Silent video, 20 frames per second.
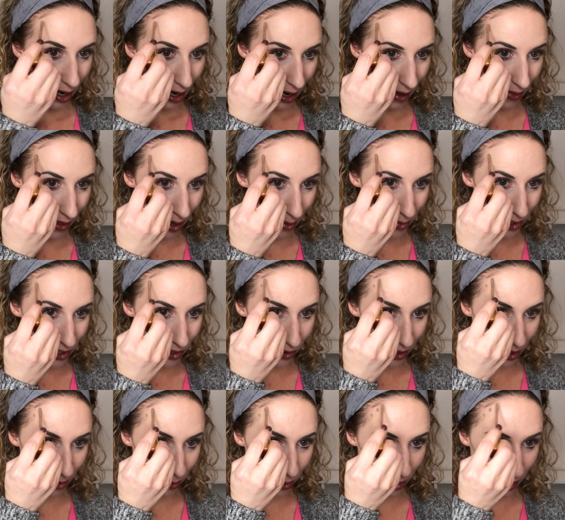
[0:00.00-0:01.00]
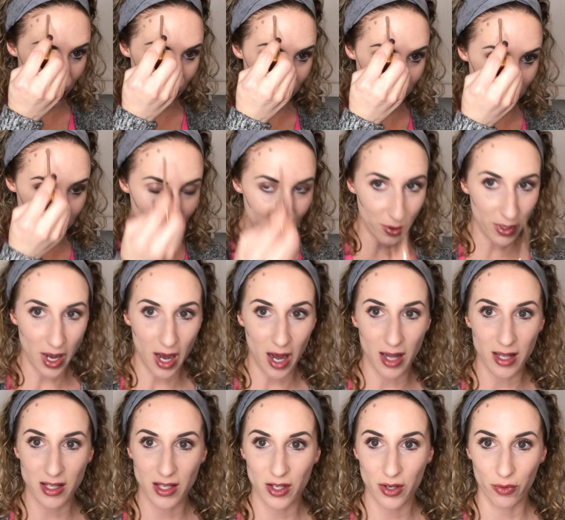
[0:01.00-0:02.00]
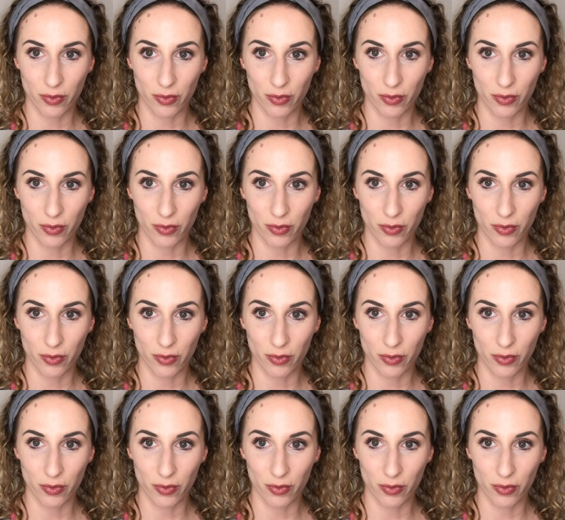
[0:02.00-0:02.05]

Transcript: And then I'm just going to put a few dots